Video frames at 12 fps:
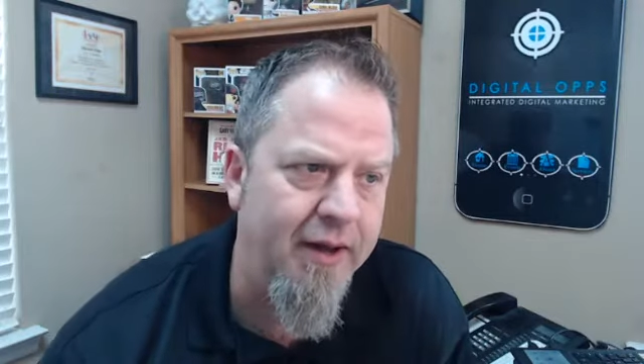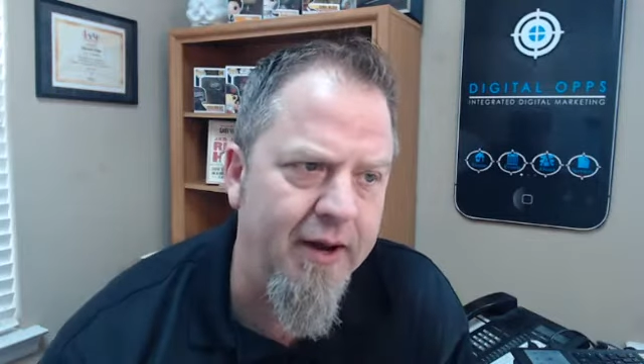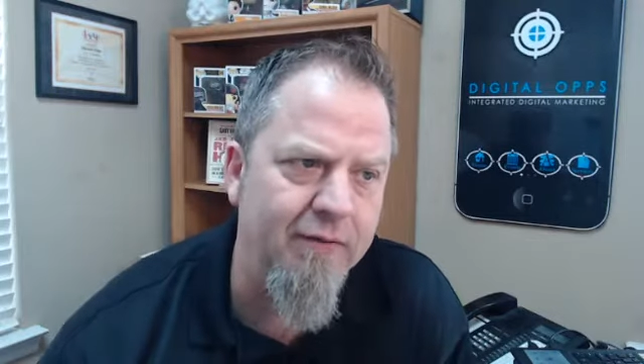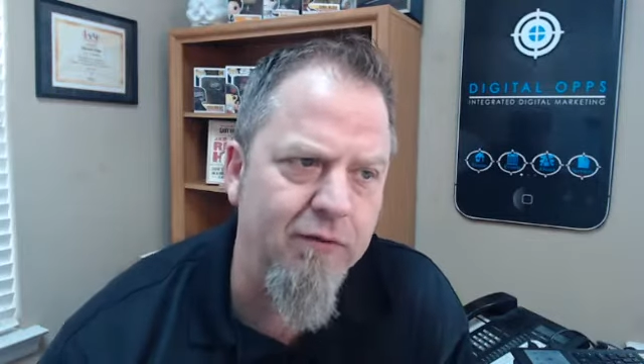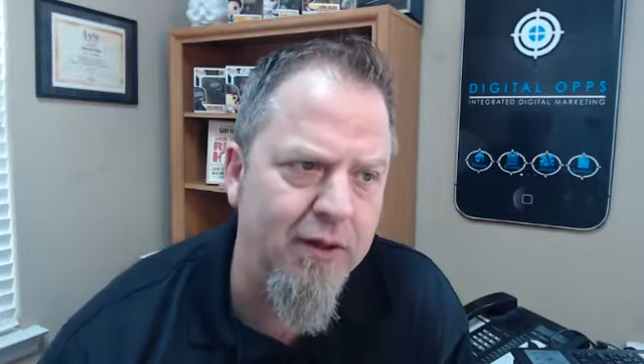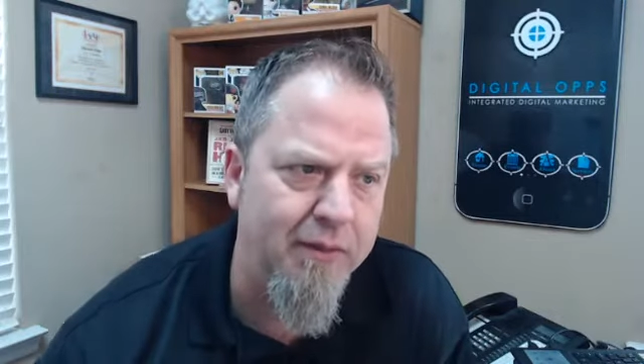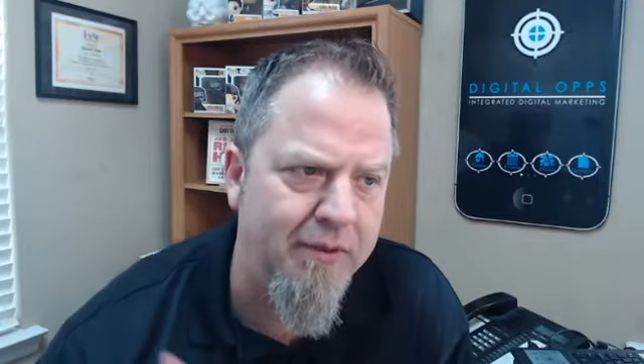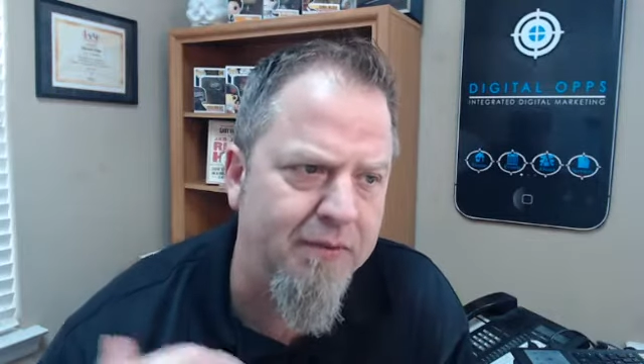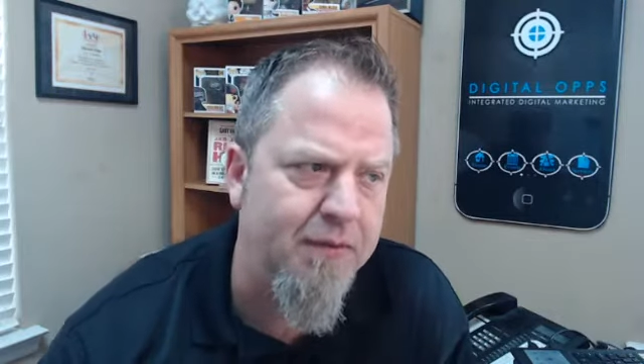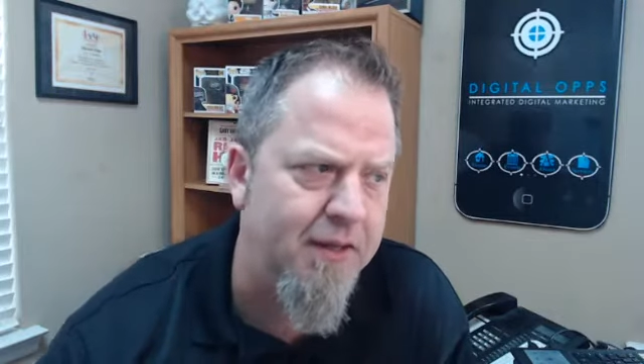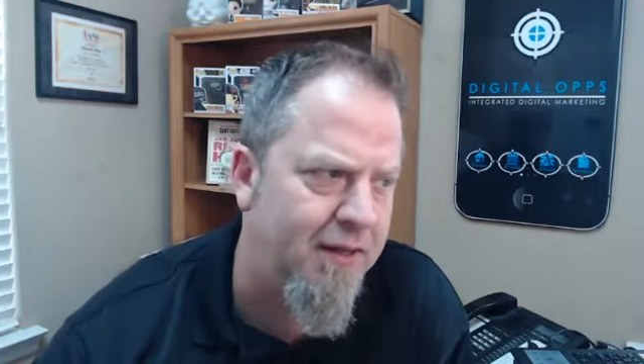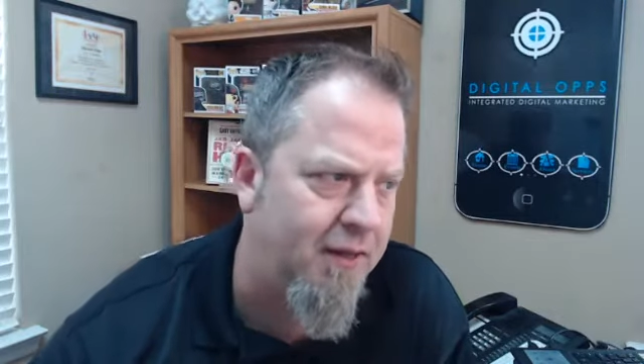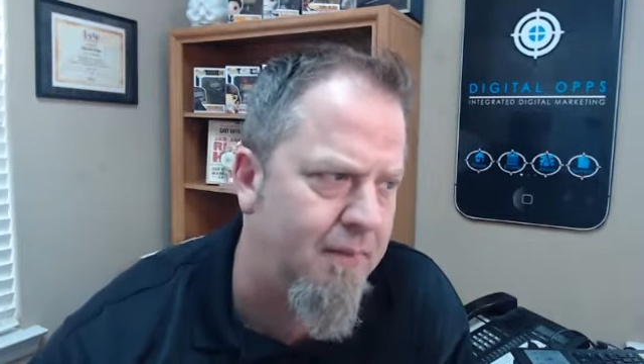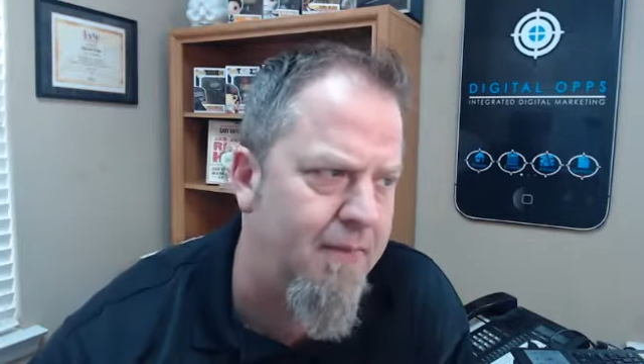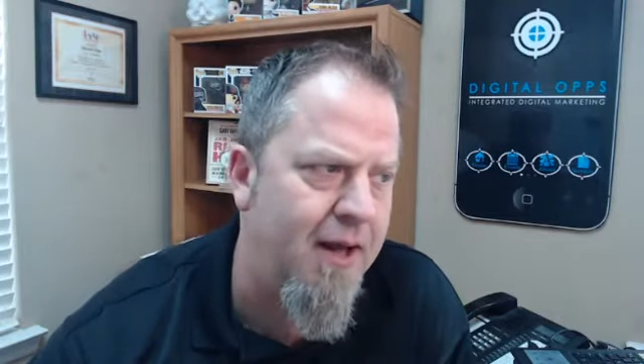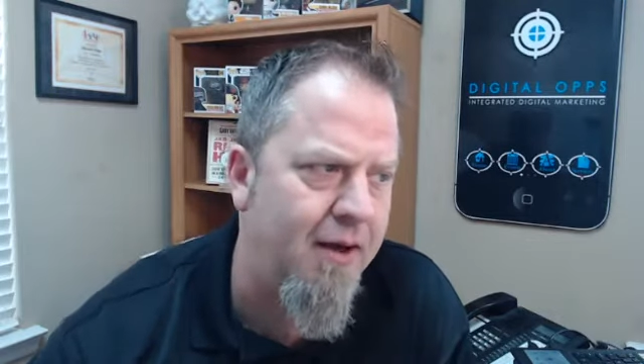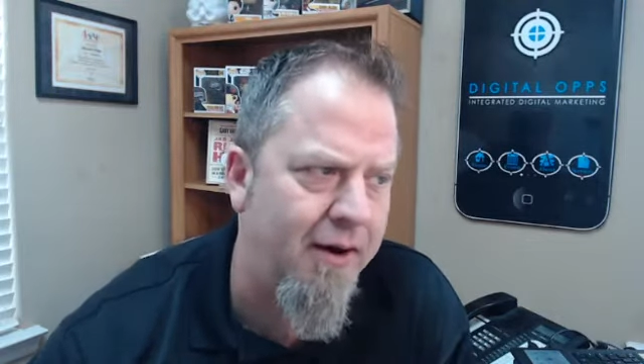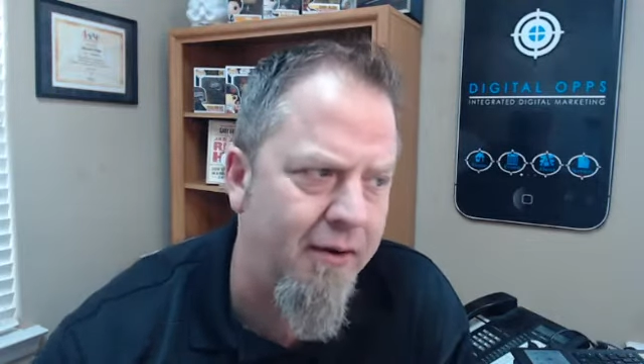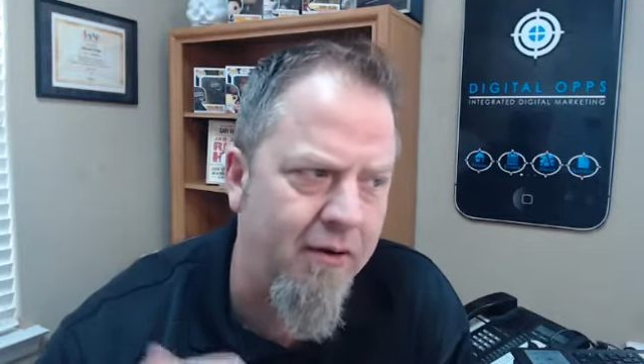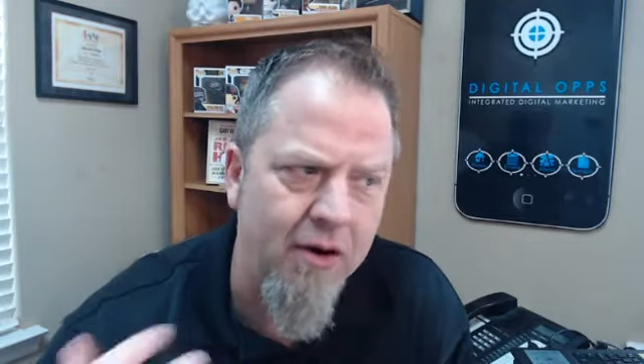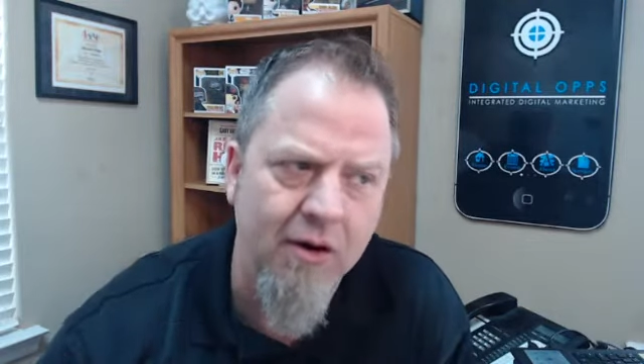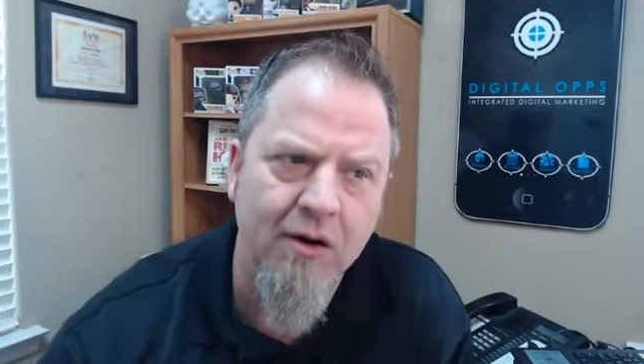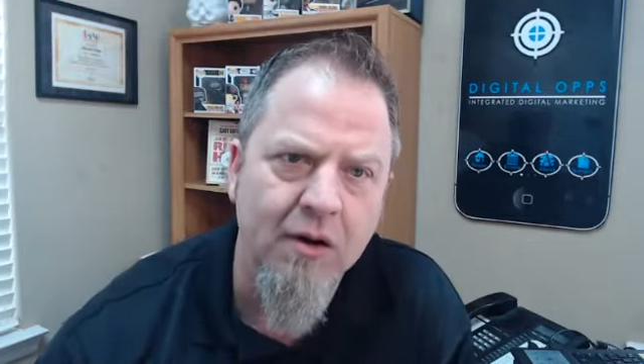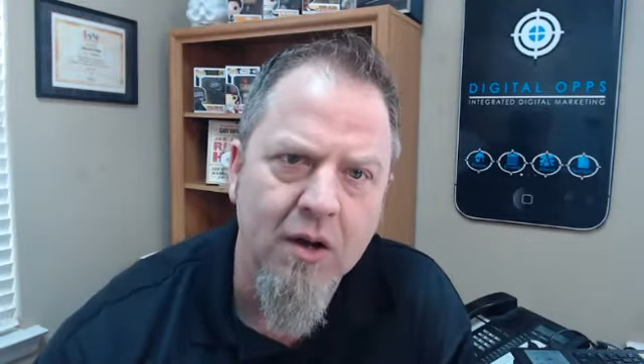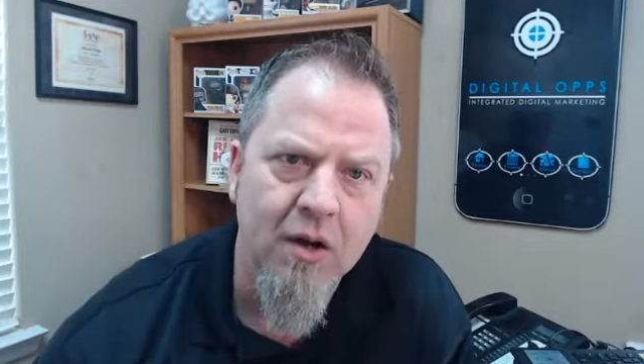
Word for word: and I've really been thinking about it, and our